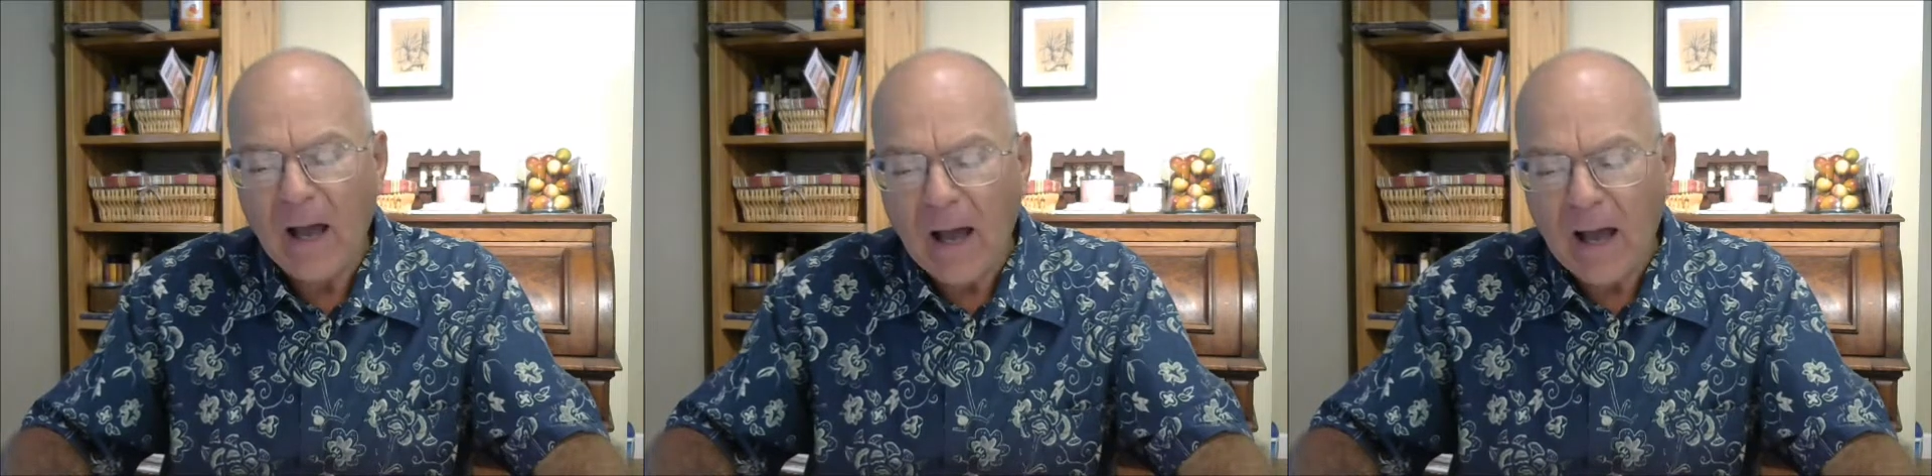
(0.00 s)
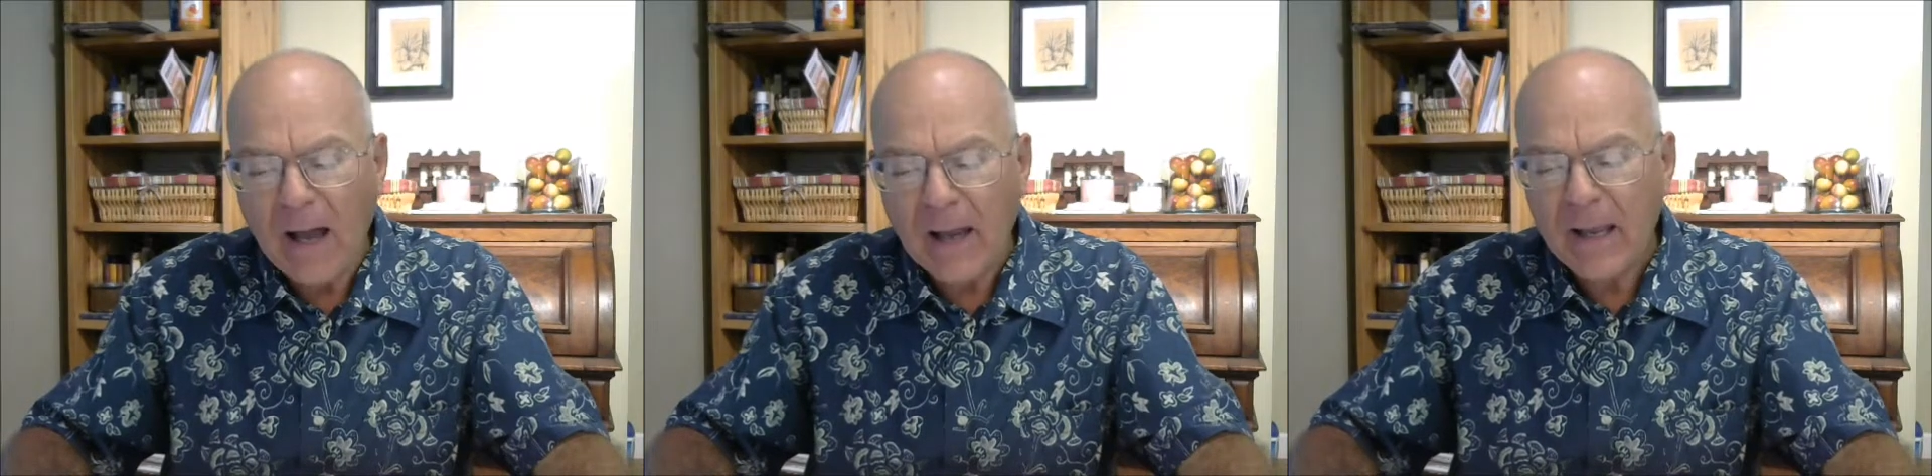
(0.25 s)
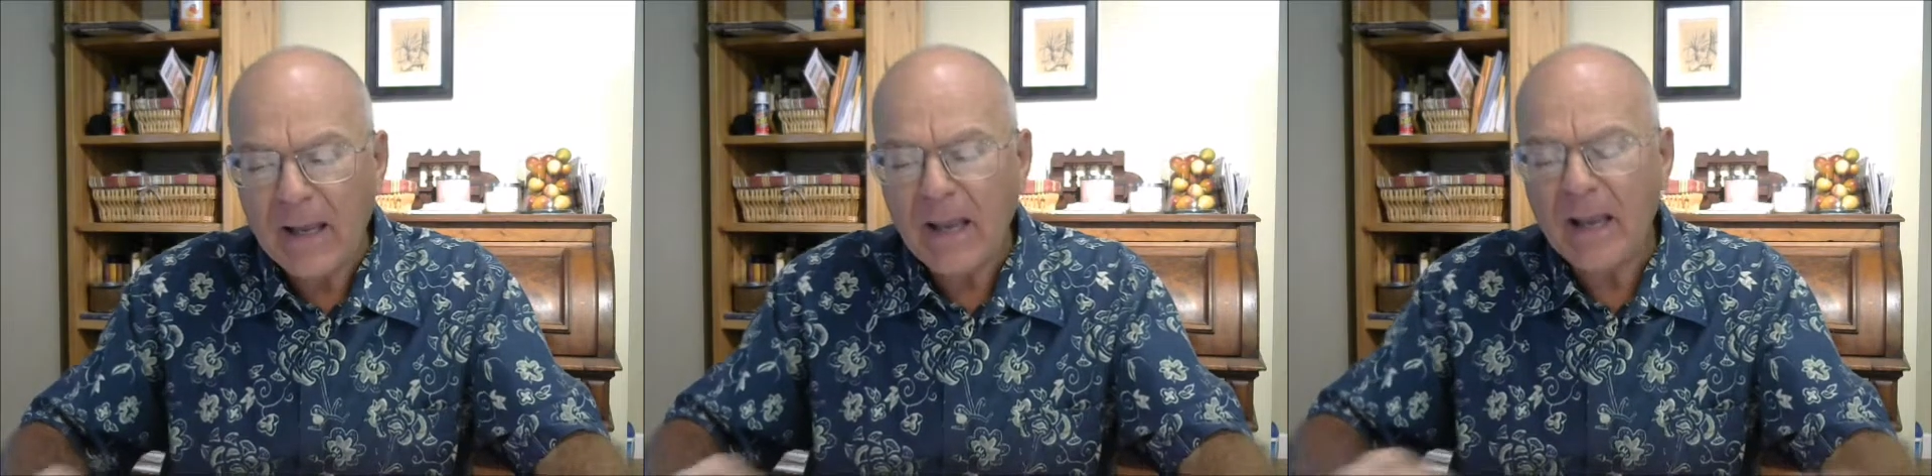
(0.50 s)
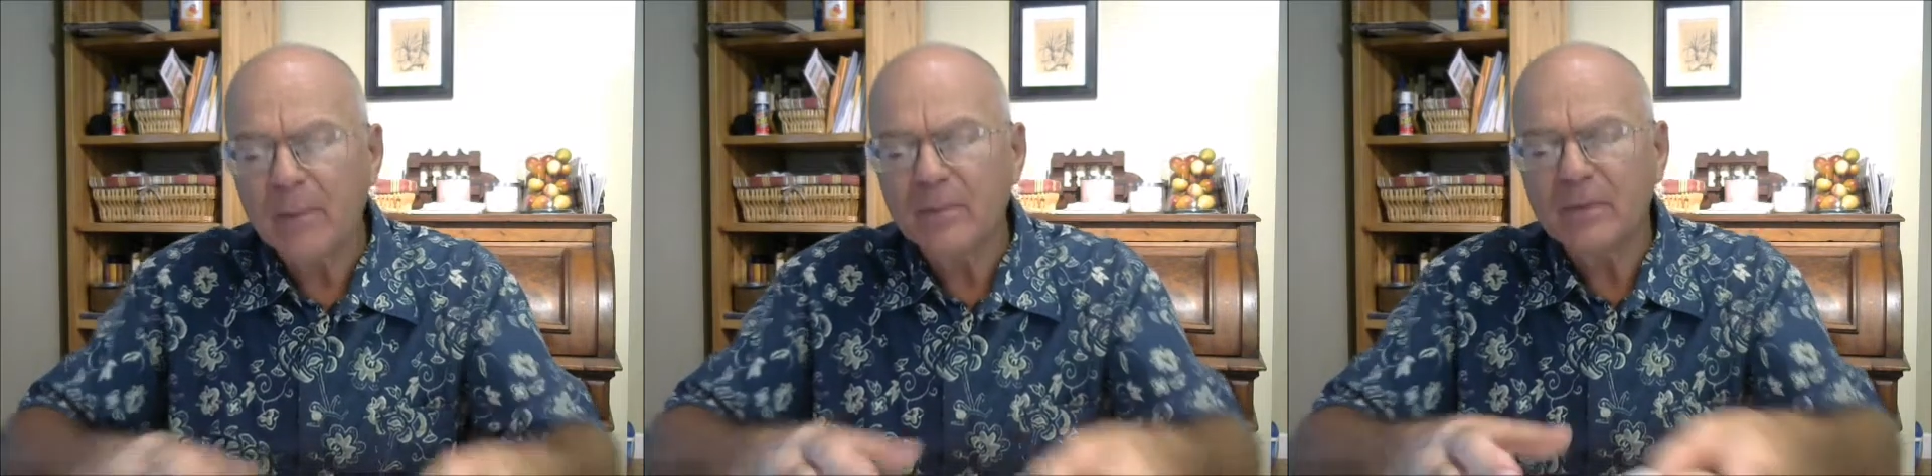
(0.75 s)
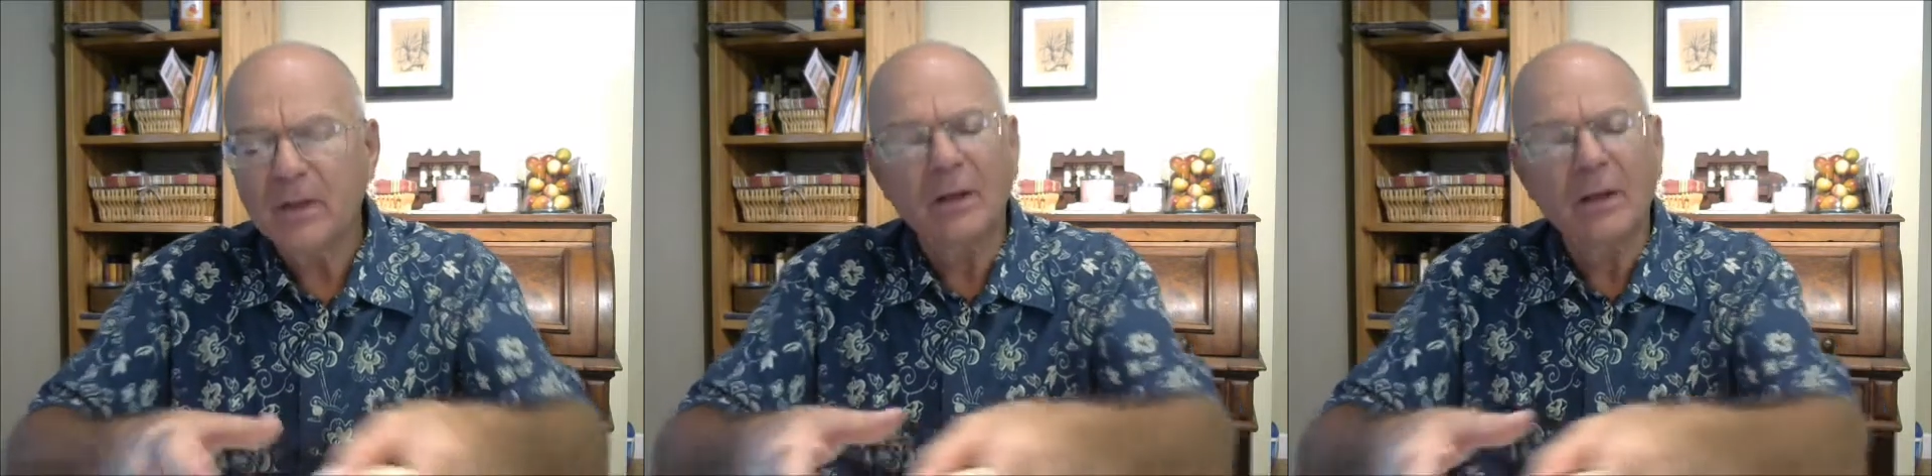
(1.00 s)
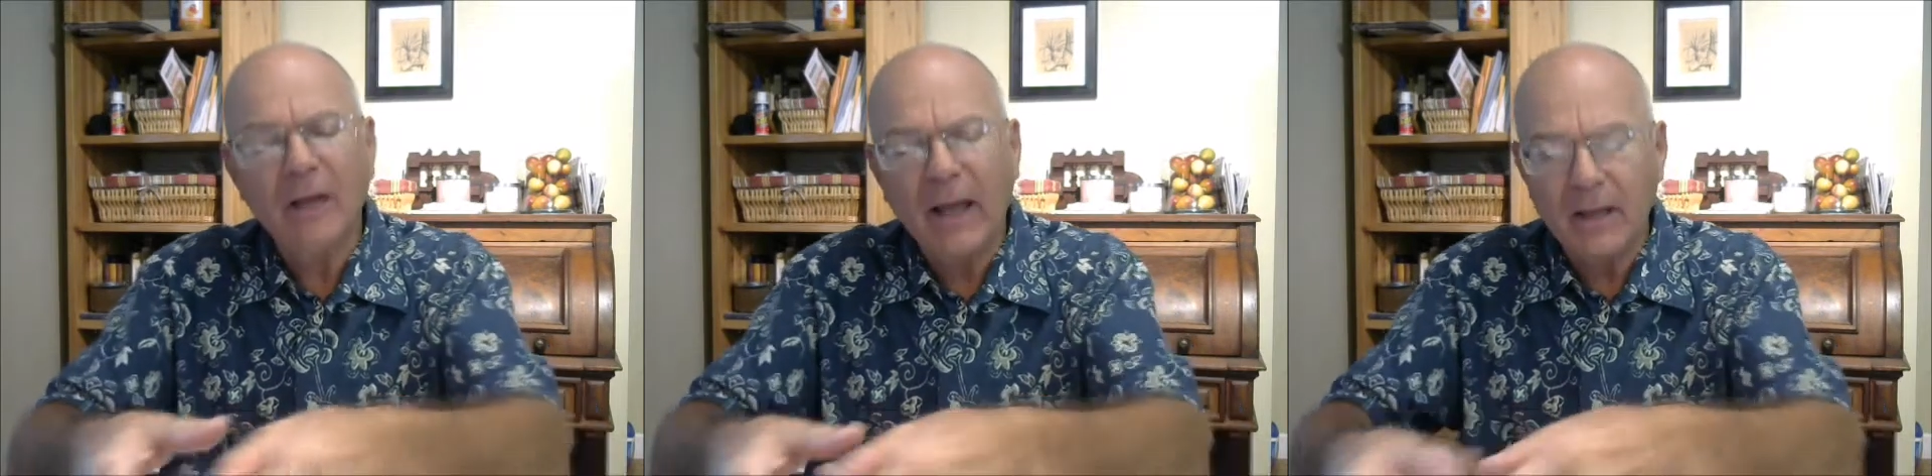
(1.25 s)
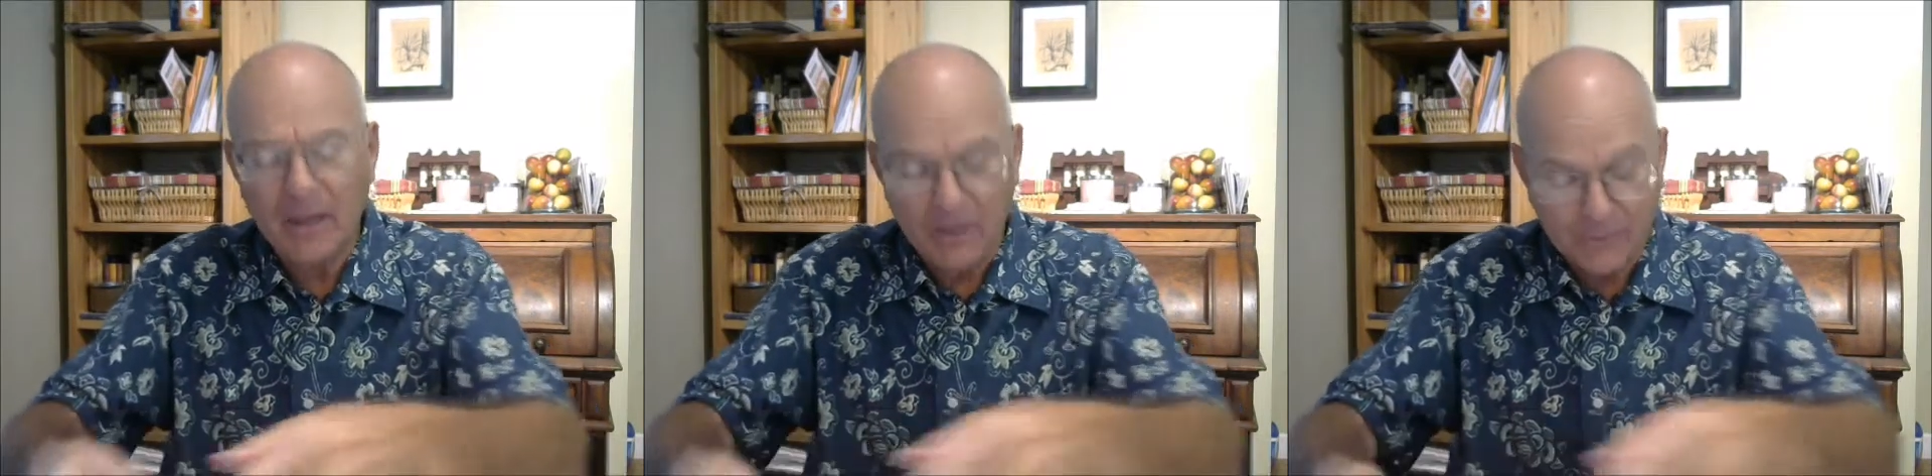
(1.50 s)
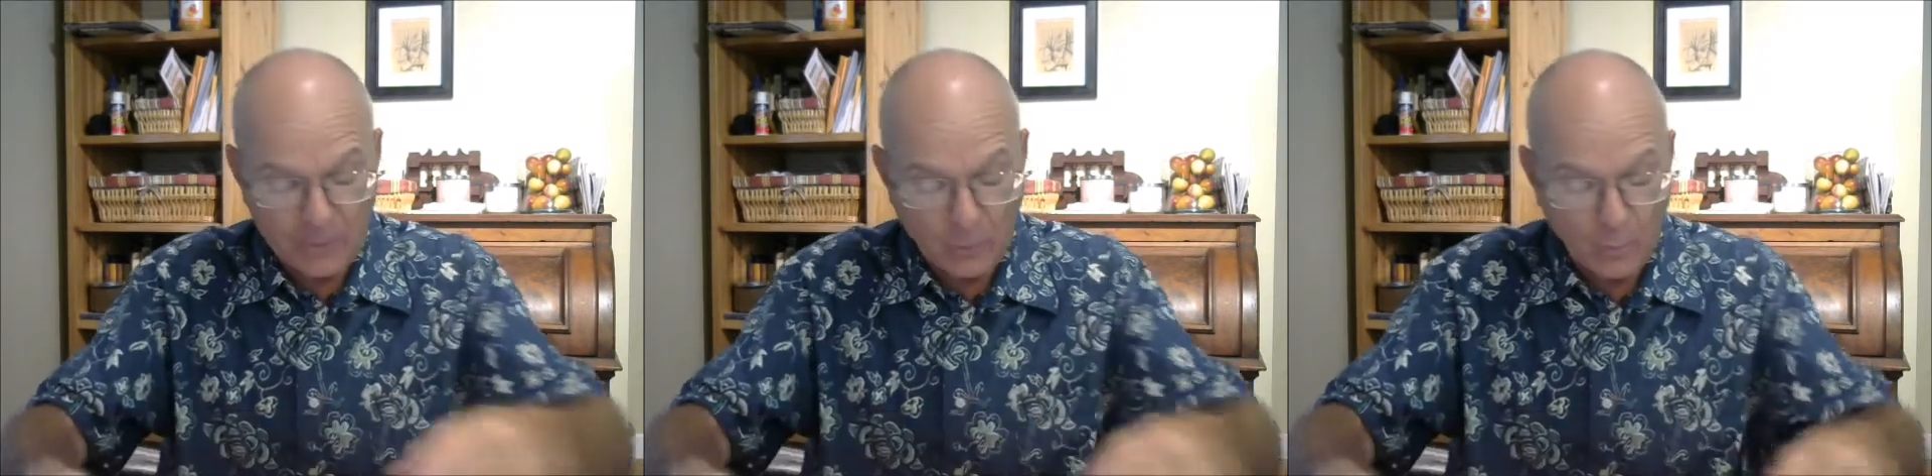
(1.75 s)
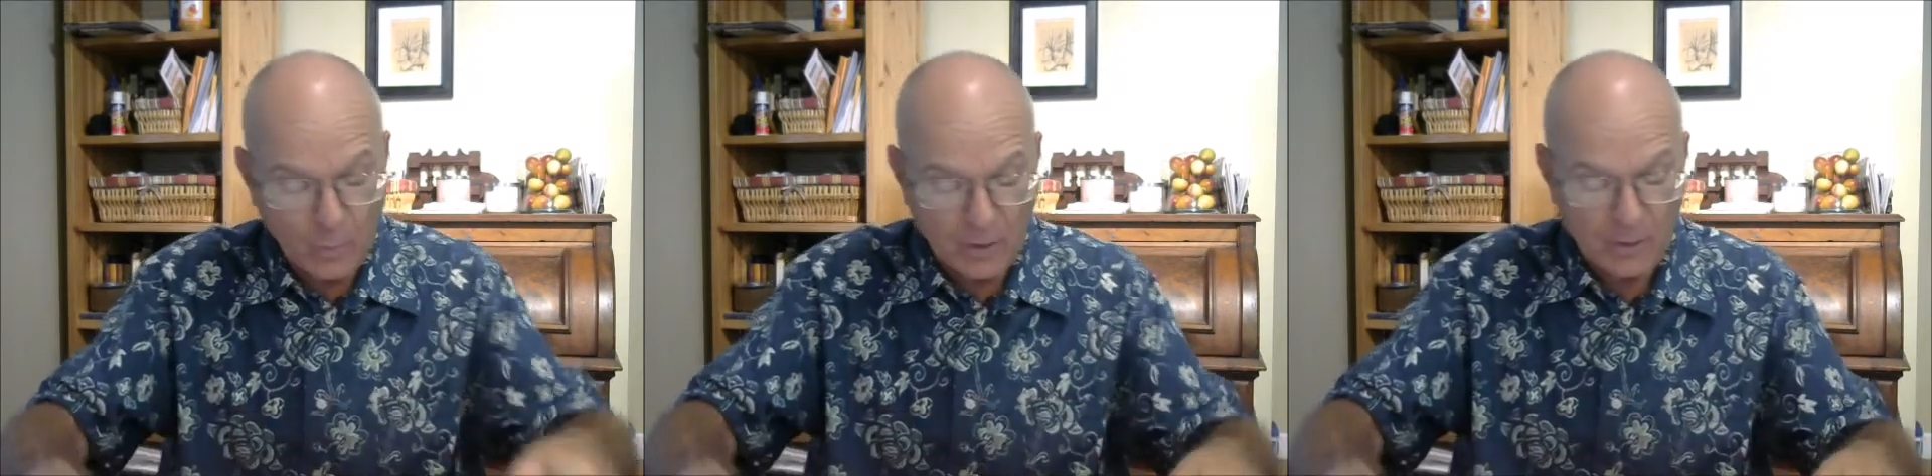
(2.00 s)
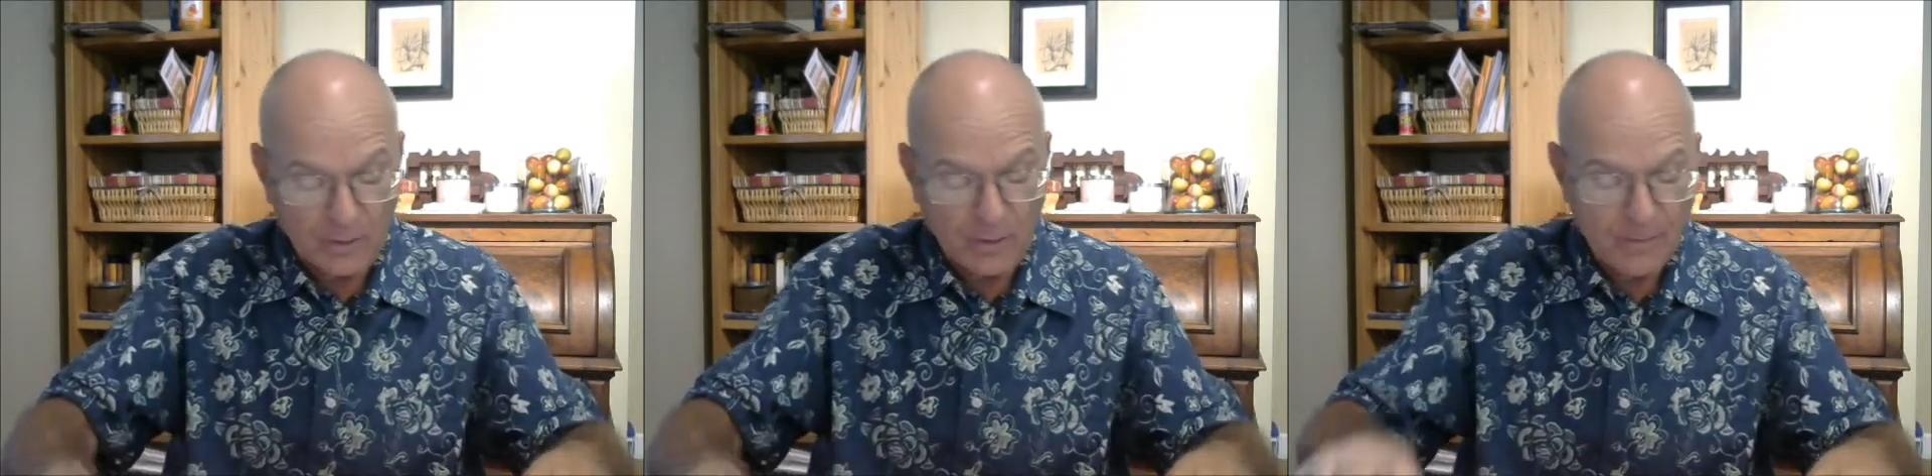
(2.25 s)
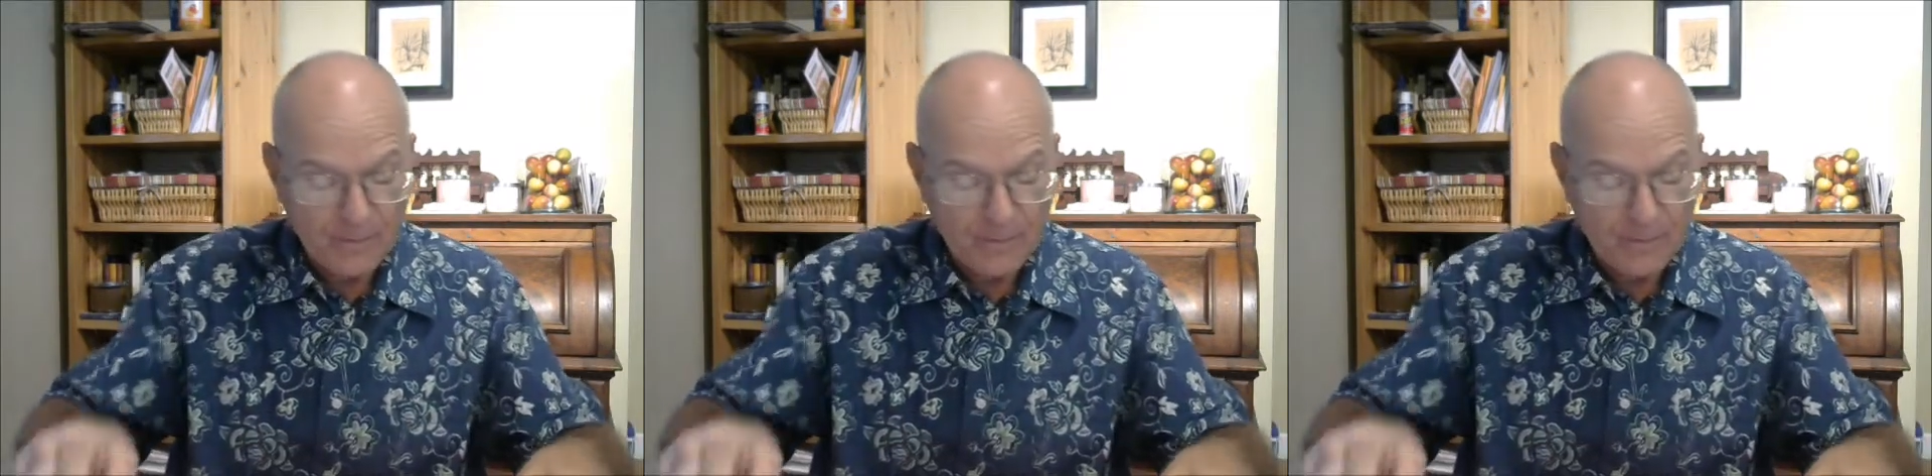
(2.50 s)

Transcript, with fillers: I am the light of the world.